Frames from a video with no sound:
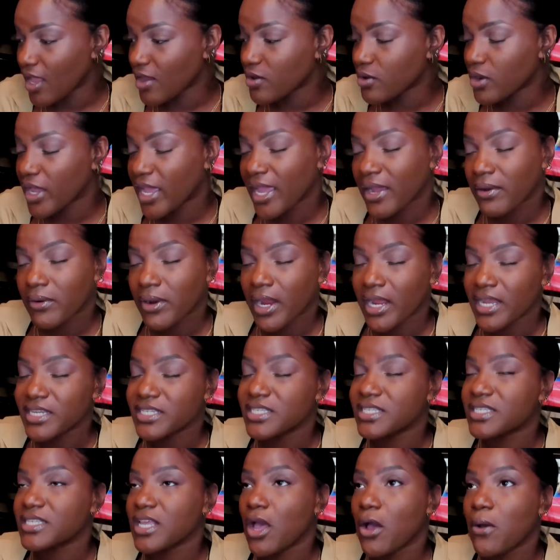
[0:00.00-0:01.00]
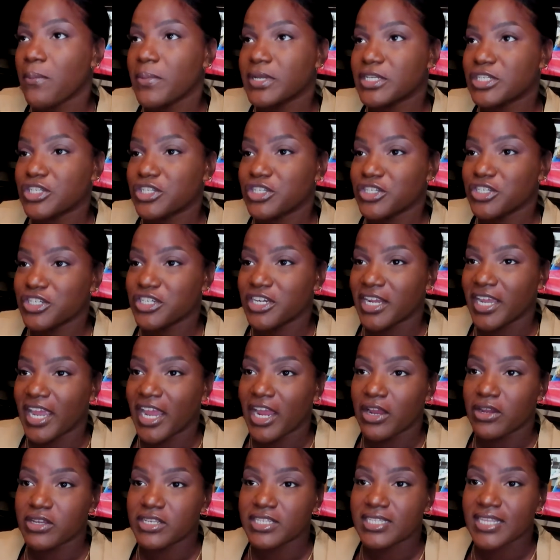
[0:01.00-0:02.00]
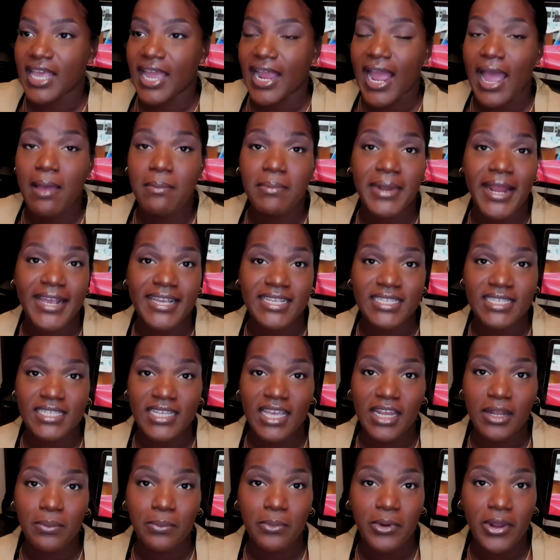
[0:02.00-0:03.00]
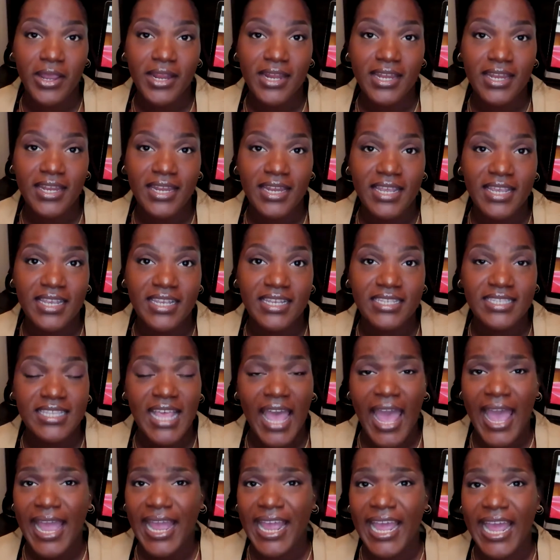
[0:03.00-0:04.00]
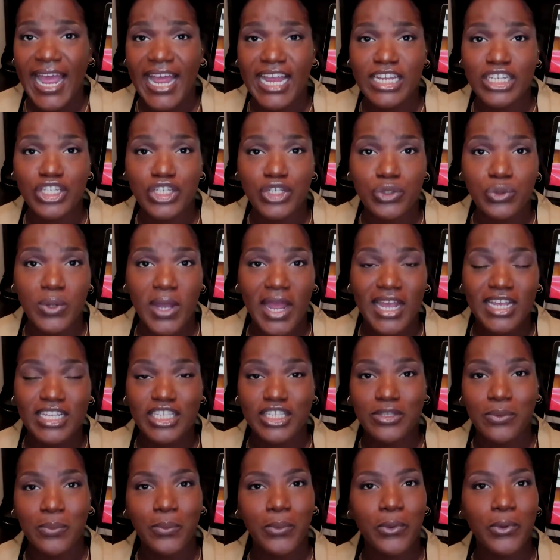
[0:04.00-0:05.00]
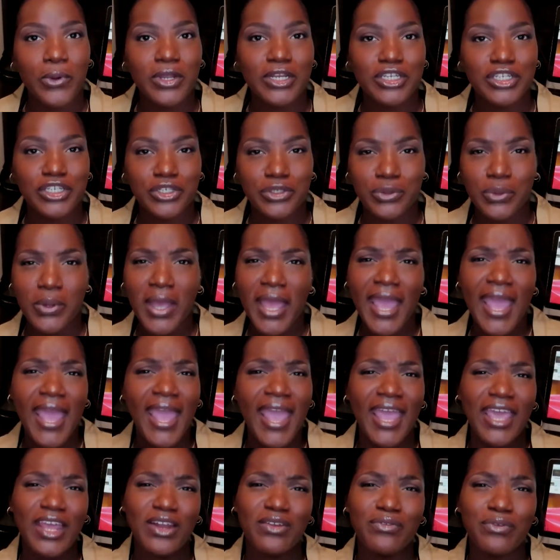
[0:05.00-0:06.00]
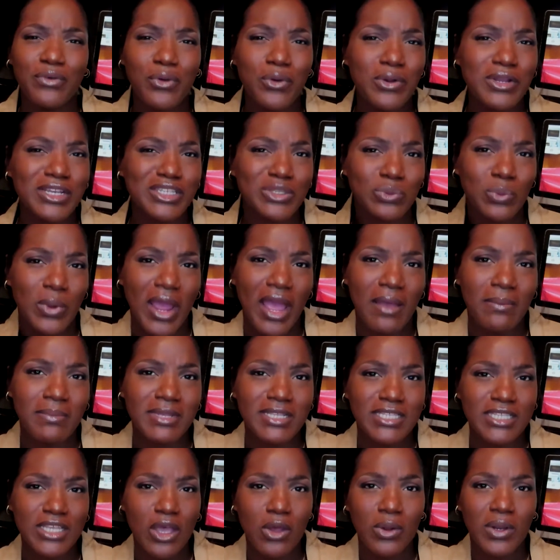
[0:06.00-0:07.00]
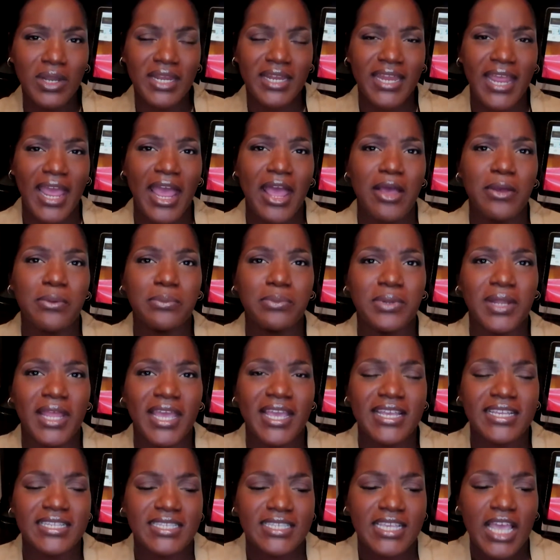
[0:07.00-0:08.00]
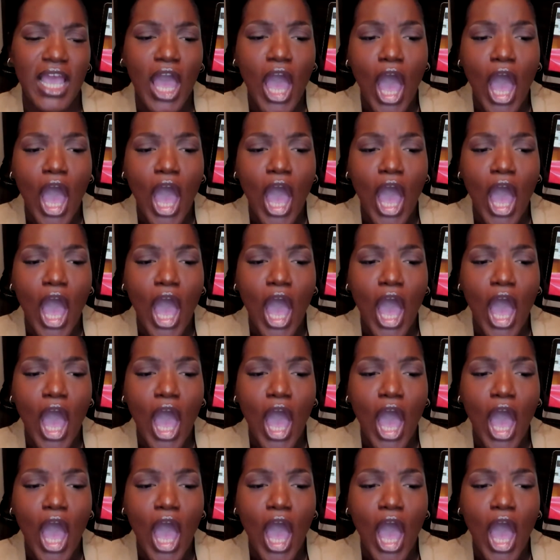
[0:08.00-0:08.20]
Karen is so mature. Karen's like, I'm not celebrating this. I got you. I support you. And of course, Robyn totally downplays it.